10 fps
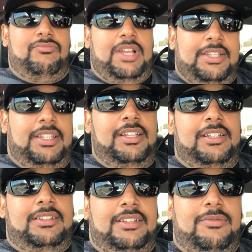I
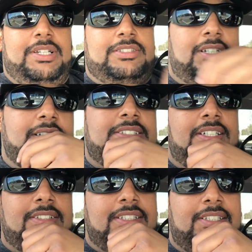did the research
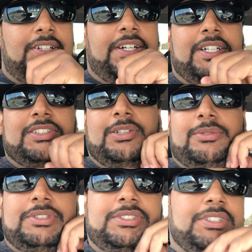on the tires. I
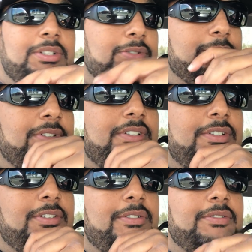was, you know, doing a
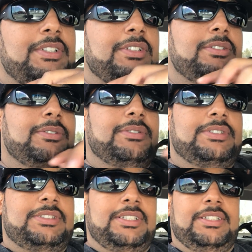little
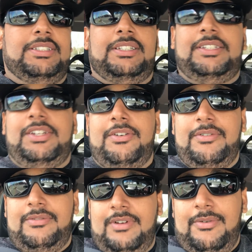reviews, and you
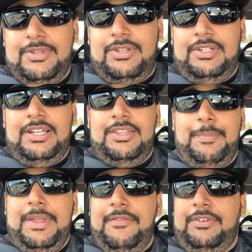know, I was looking at the
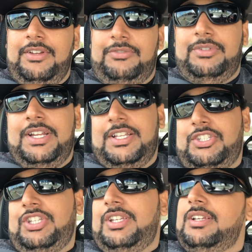
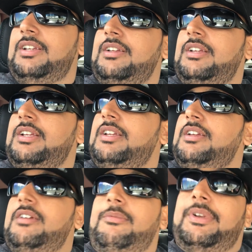BFGoodrich.
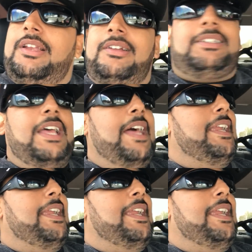When I looked at